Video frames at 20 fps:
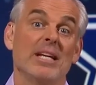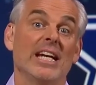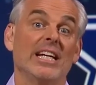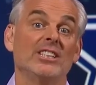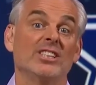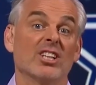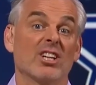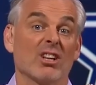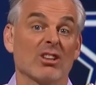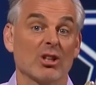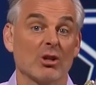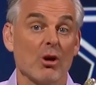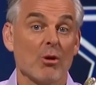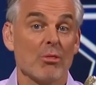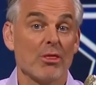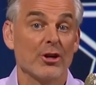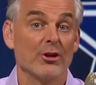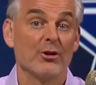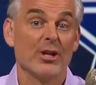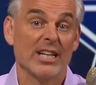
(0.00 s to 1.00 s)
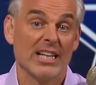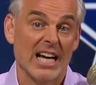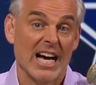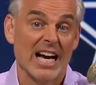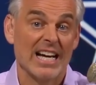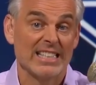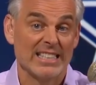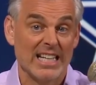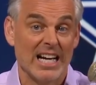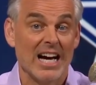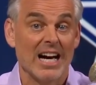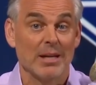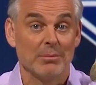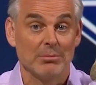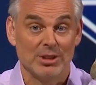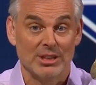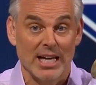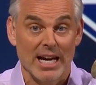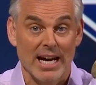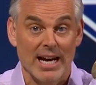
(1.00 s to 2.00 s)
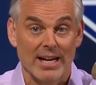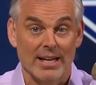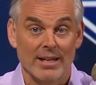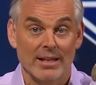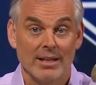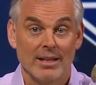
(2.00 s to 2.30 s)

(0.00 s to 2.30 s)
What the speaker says: needs you to throw 39 times, Dak.